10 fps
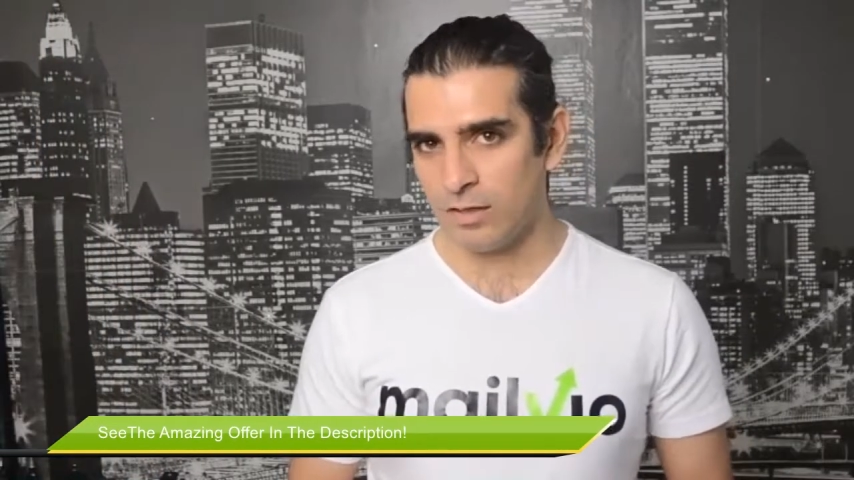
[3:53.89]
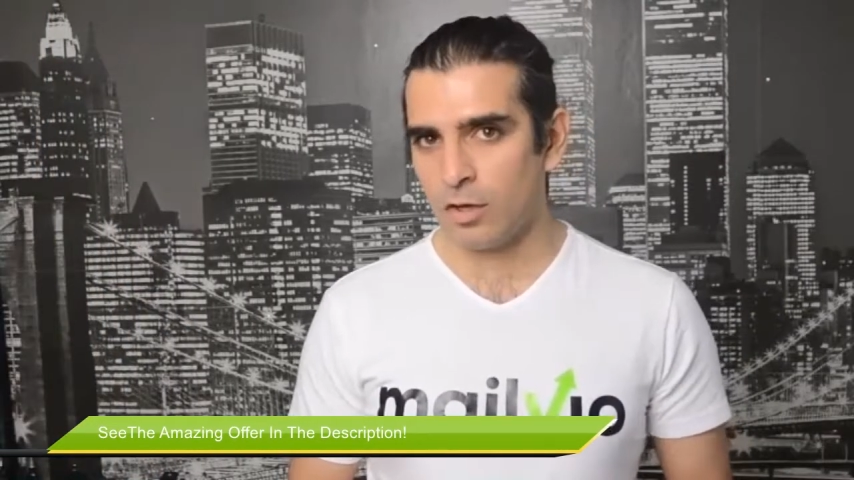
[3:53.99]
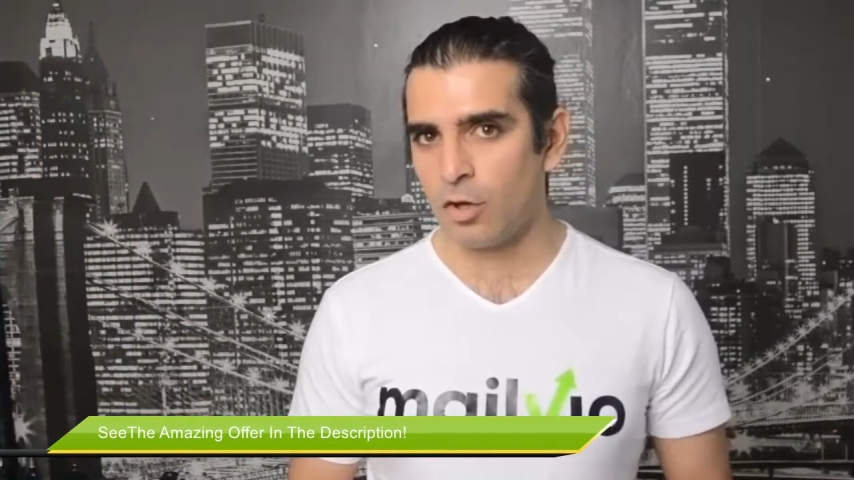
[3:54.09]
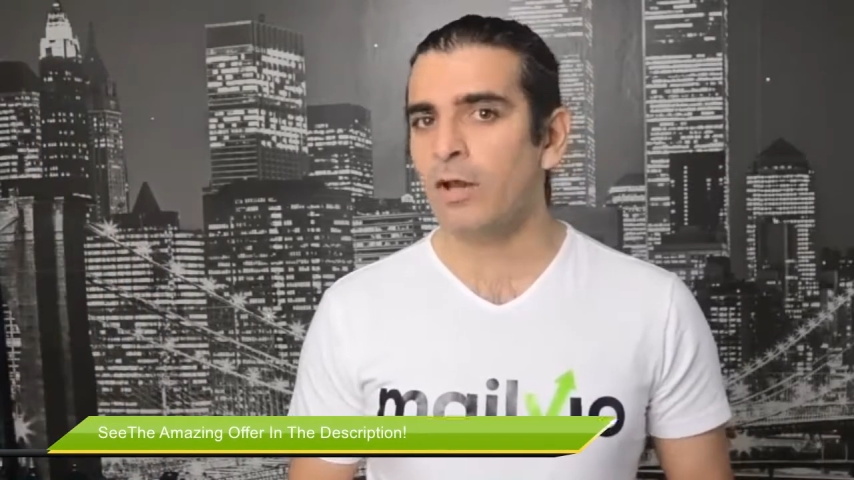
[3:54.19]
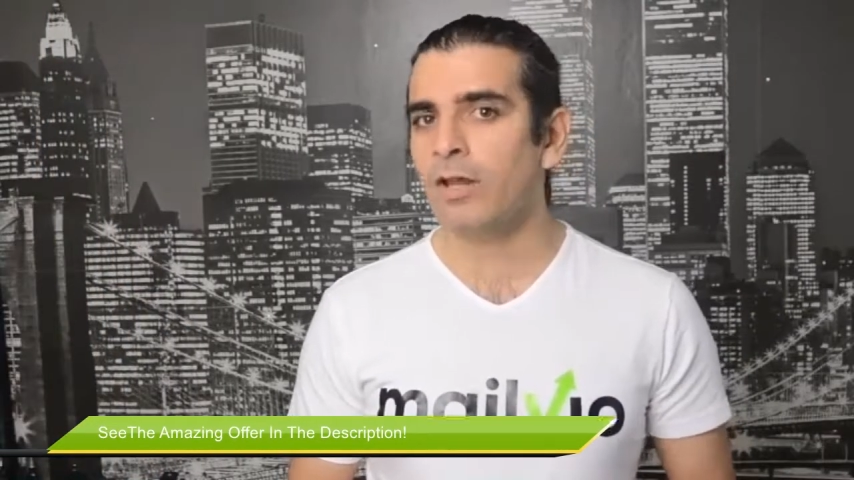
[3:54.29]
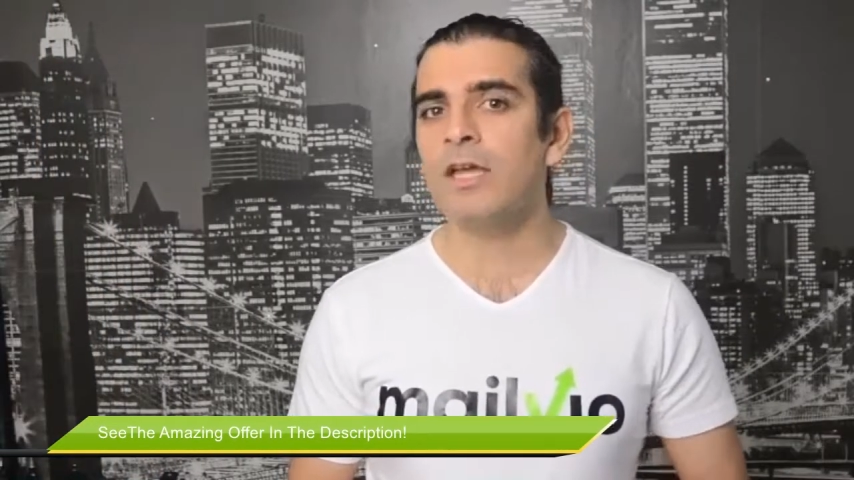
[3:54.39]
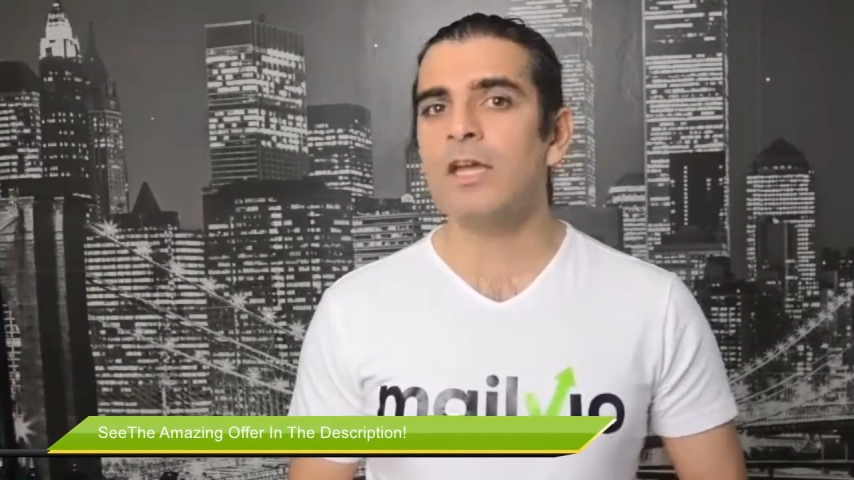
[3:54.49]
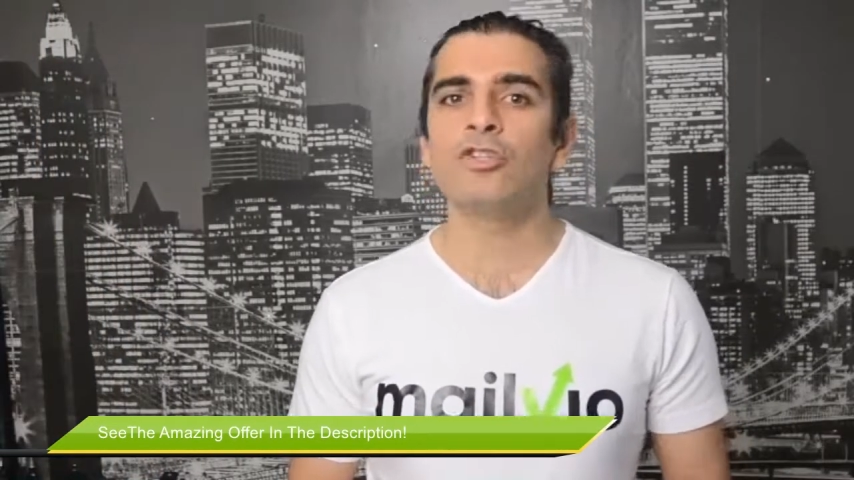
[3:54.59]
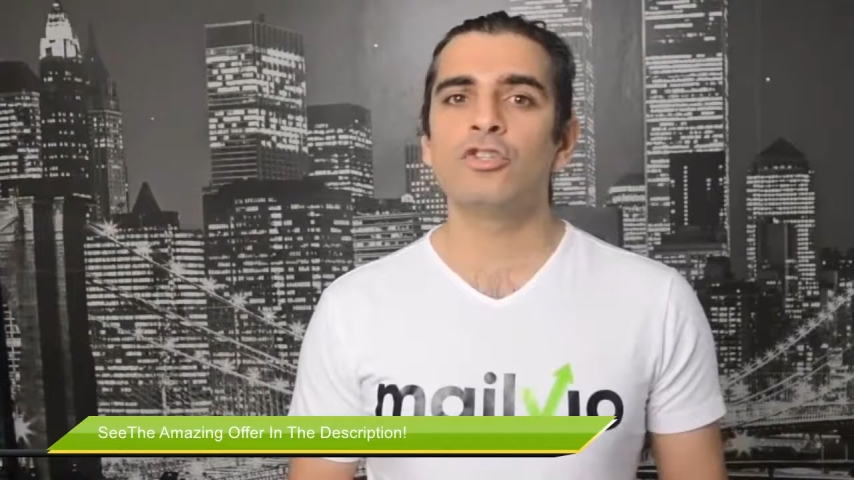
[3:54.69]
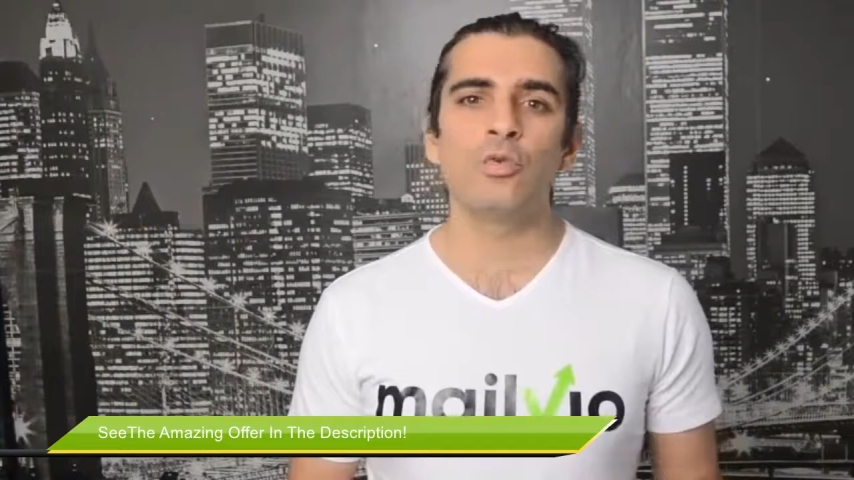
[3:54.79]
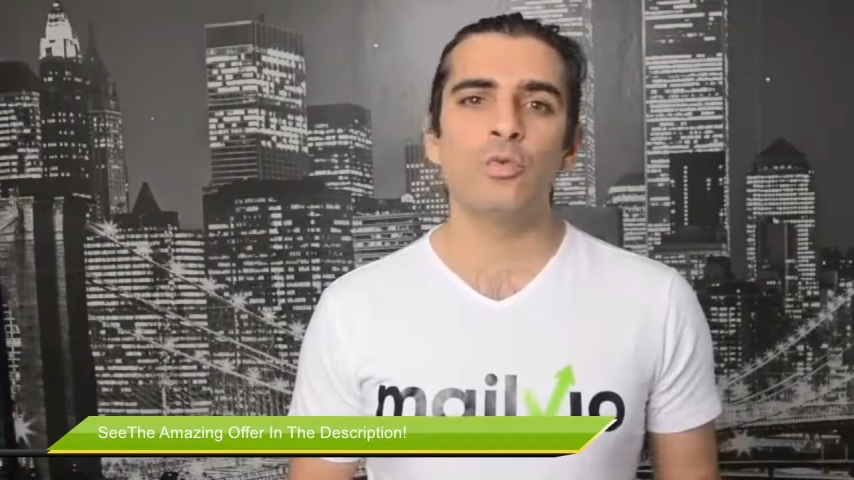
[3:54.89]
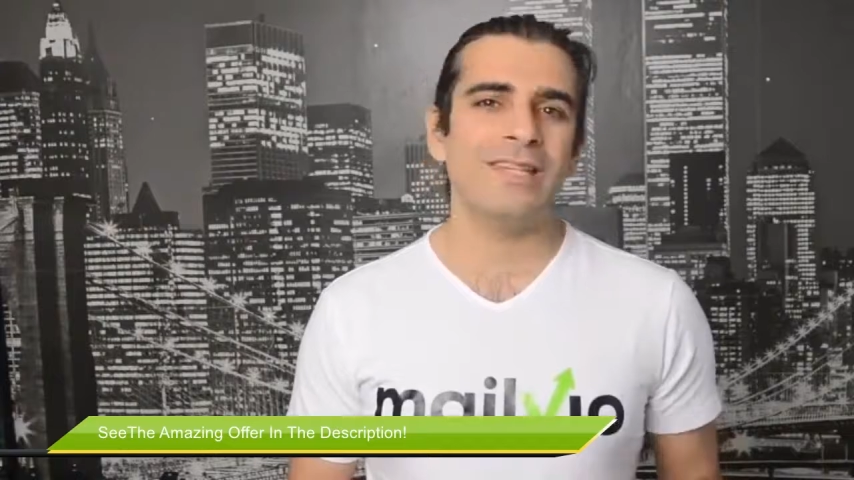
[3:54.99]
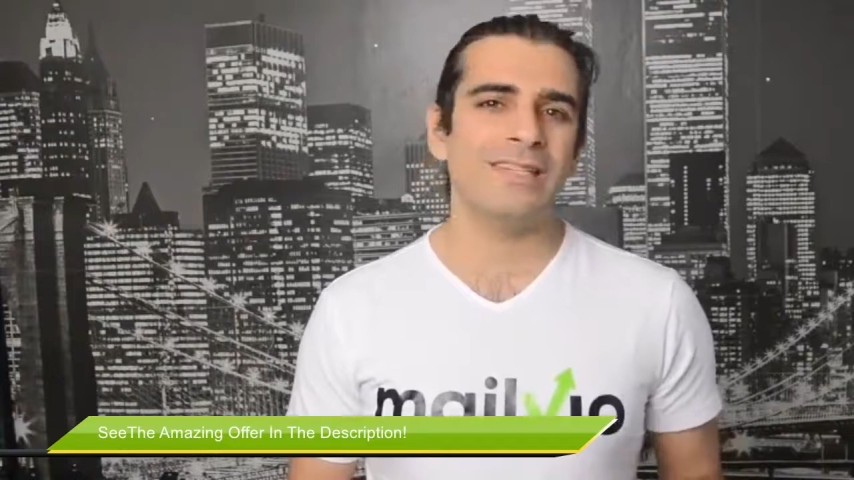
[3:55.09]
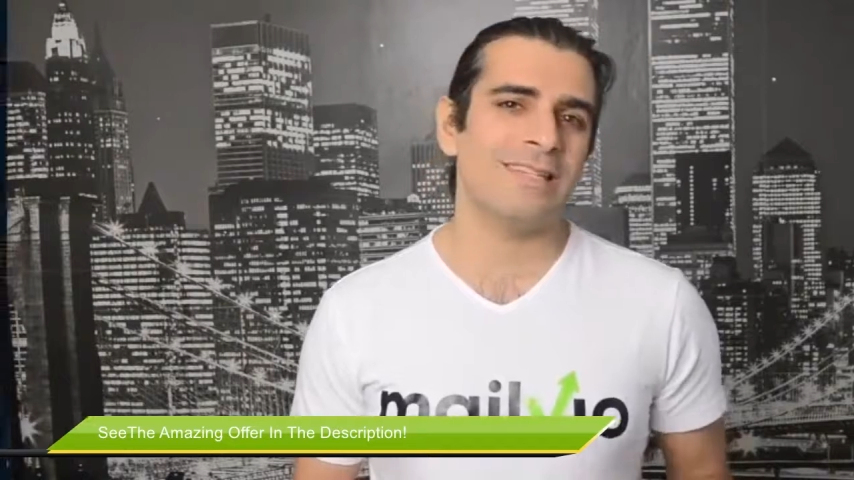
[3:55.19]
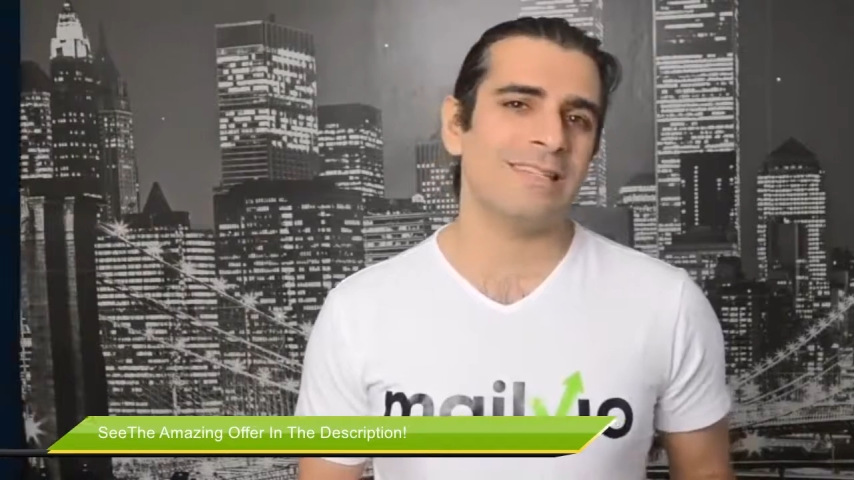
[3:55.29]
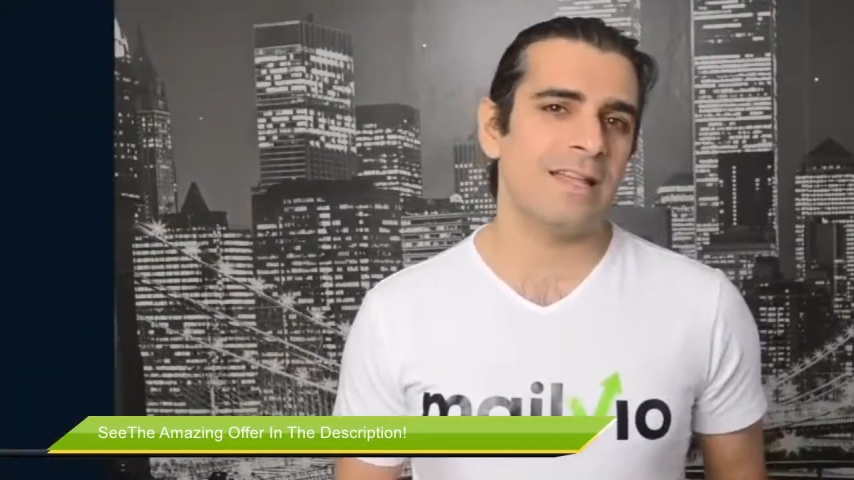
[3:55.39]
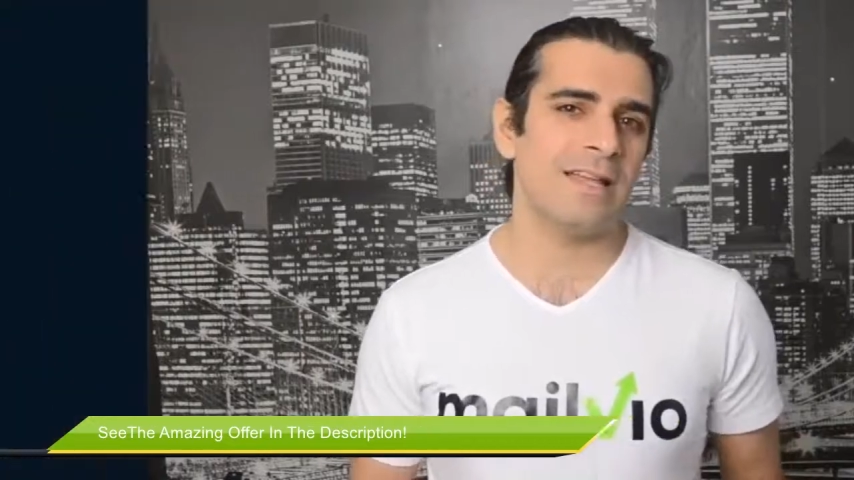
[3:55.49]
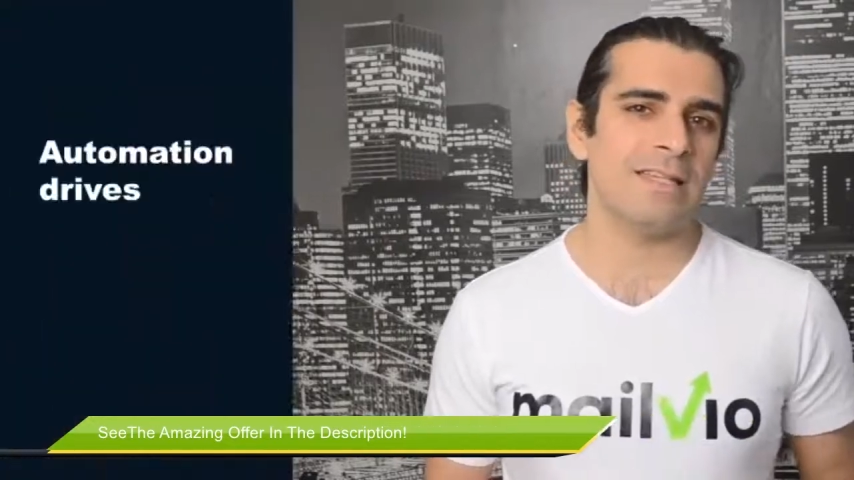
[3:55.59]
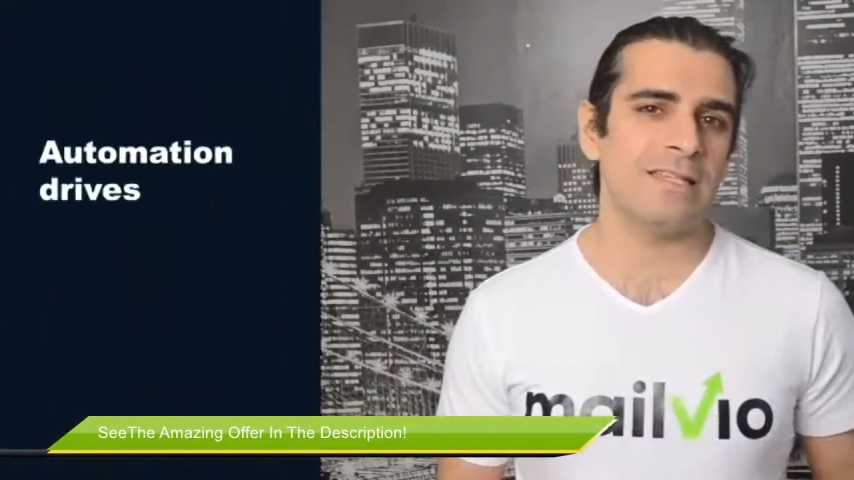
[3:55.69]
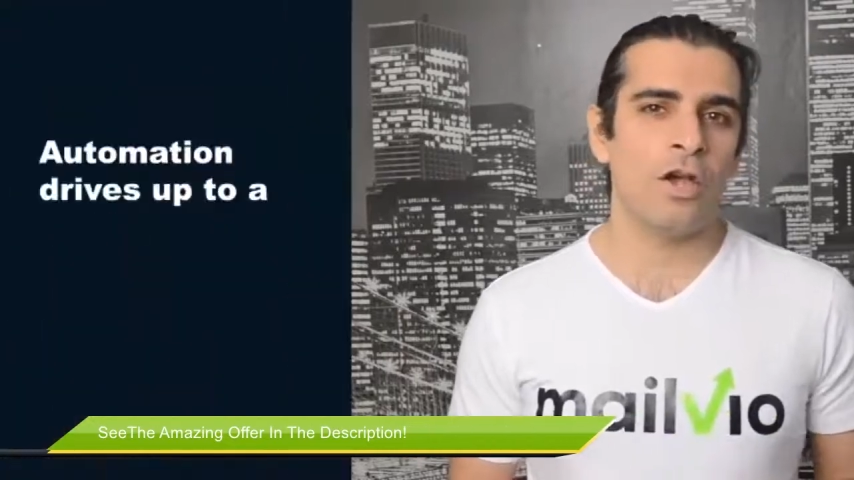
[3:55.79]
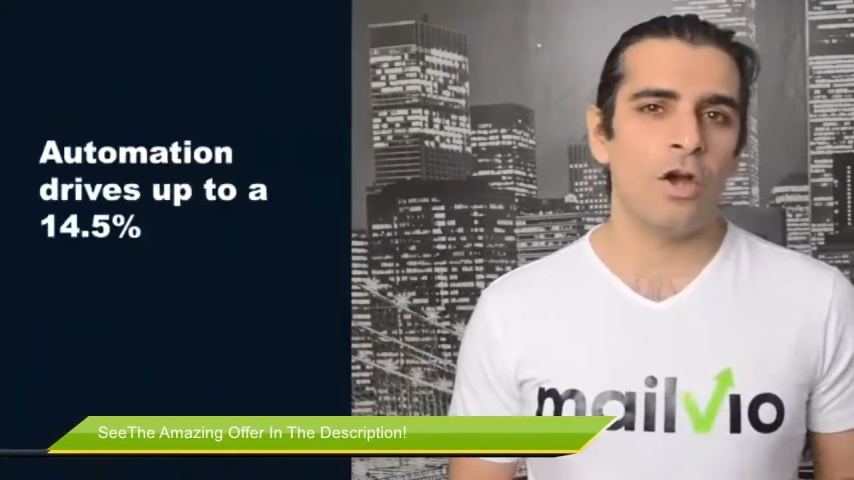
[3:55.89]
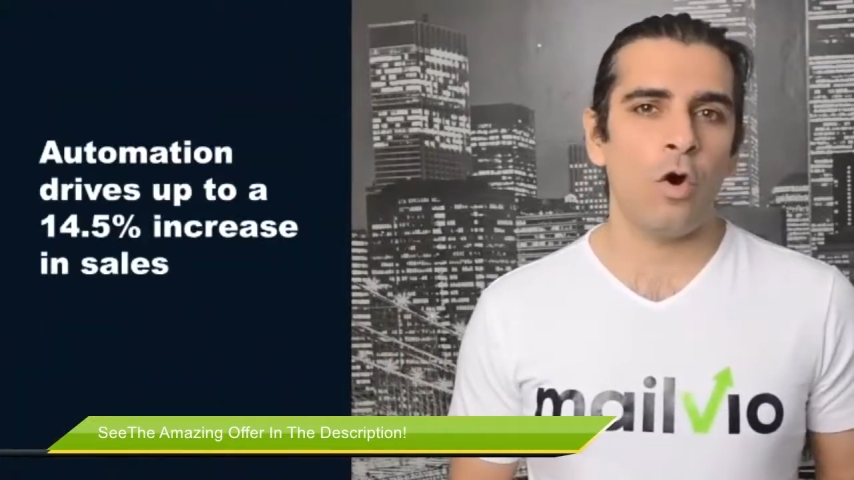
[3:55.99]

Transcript: According to recent studies,